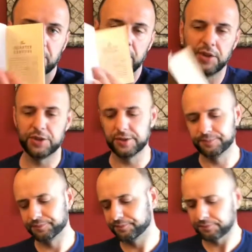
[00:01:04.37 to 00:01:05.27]
which
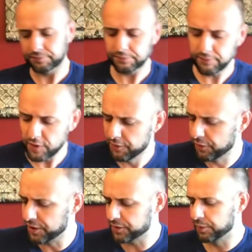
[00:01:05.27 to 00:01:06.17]

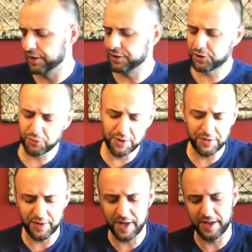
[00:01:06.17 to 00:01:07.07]
for this one is 3
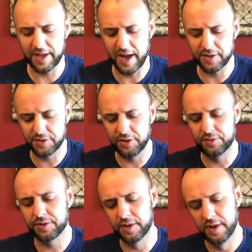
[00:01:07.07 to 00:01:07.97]
different kind of casks
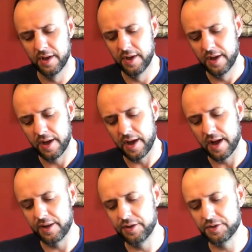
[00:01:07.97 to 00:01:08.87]
used.
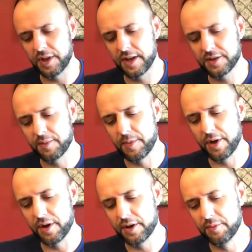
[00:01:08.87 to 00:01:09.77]
Use
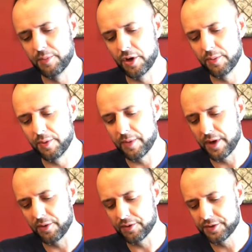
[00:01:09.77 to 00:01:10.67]
ex-American bourbon
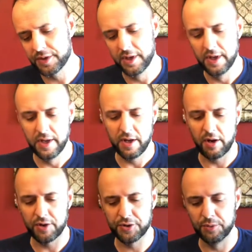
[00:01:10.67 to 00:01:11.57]
barrels.
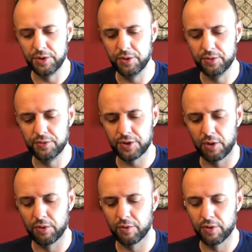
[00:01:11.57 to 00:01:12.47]
Also use
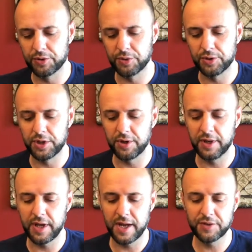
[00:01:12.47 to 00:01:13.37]
Oloroso
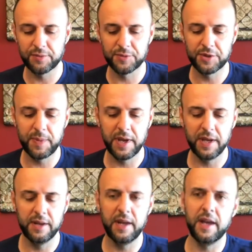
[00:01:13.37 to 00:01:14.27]
sherry cask from
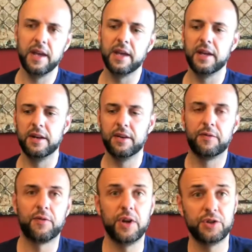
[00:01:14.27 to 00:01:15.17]
Spain and
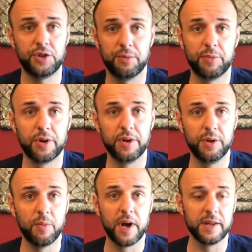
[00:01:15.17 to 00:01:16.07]
French Burgundy
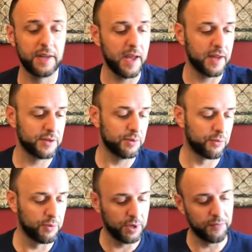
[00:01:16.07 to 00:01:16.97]
wine cask. So
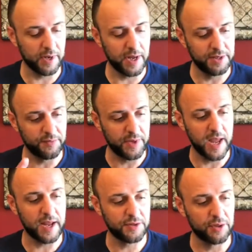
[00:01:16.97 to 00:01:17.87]
3 different kinds of
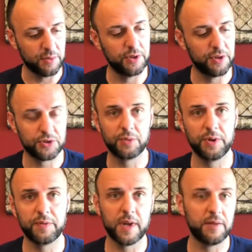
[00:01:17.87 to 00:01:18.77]
casks go into this
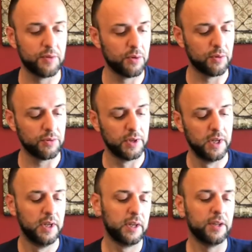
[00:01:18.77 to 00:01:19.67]
25-year-old
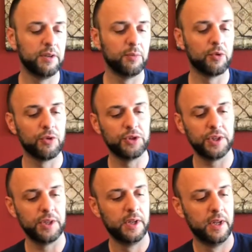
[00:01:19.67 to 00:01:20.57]

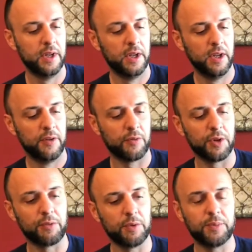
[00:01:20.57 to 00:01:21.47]
Glenmorangie.
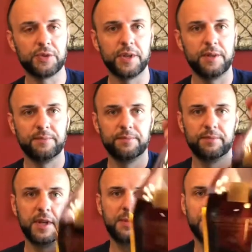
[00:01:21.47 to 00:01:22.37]
43%
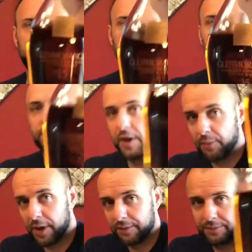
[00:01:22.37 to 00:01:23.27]
ABV, by the
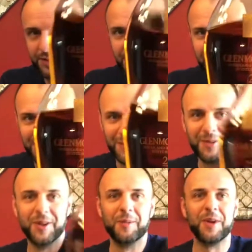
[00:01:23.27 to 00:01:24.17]
way.
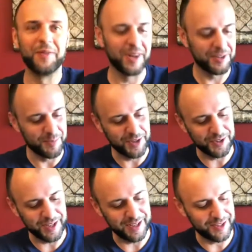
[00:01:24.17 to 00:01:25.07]
Maybe I forgot to
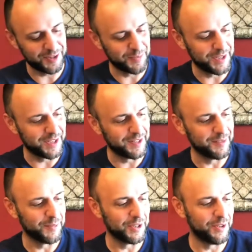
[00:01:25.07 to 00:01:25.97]
mention that at the beginning,
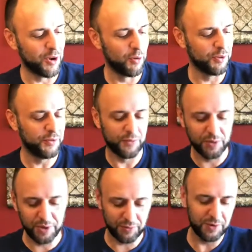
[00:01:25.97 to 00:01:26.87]
but only
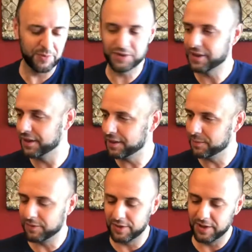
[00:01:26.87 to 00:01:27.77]
43%
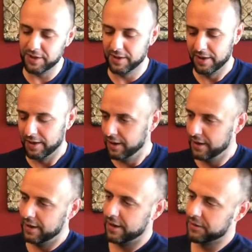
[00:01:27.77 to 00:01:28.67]
ABV.
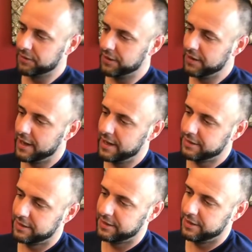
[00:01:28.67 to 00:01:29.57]
Other than
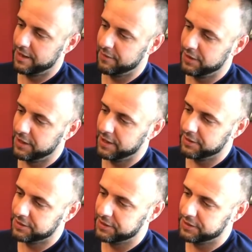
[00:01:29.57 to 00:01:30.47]
that, everything
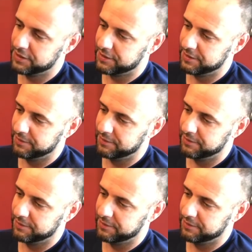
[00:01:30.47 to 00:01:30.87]
else is